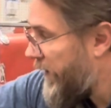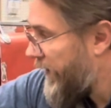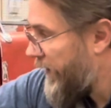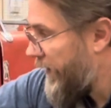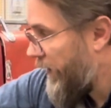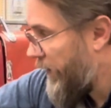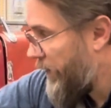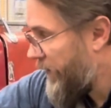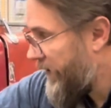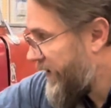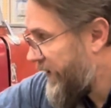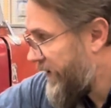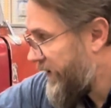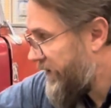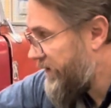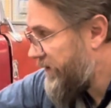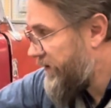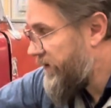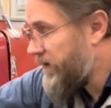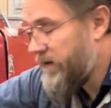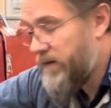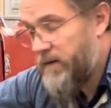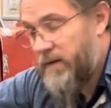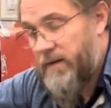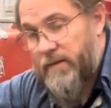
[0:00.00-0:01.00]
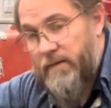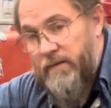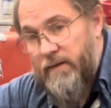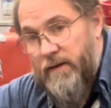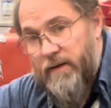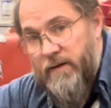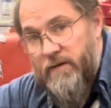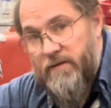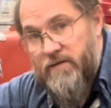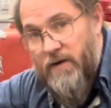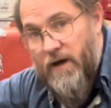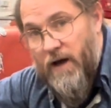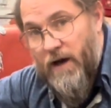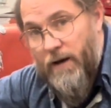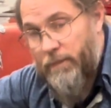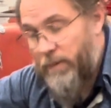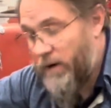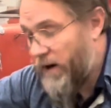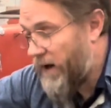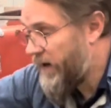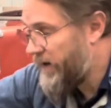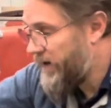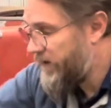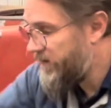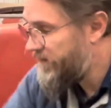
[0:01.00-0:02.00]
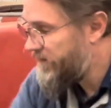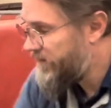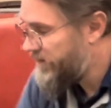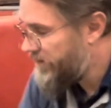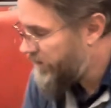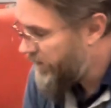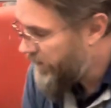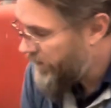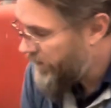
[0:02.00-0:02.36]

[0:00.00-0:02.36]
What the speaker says: and I would hit the shock brackets.